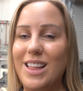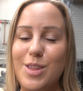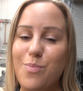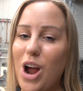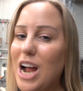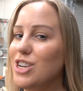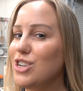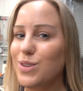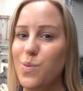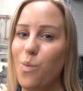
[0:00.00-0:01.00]
the price
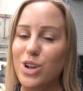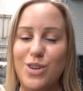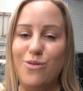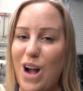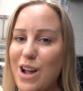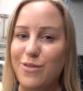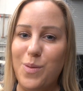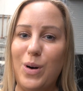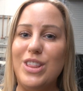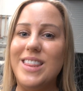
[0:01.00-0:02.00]
just wasn't right for
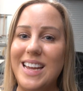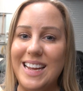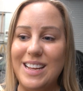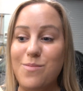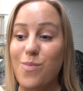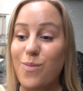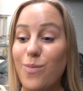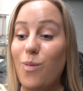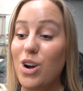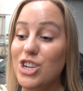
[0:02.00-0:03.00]

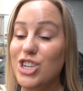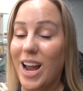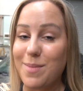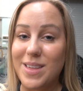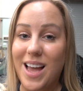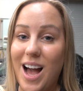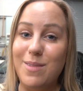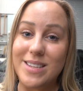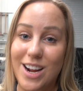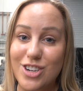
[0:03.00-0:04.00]
what shape the car
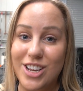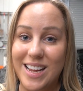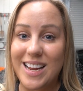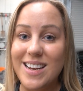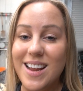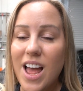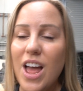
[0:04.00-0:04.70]
was actually in.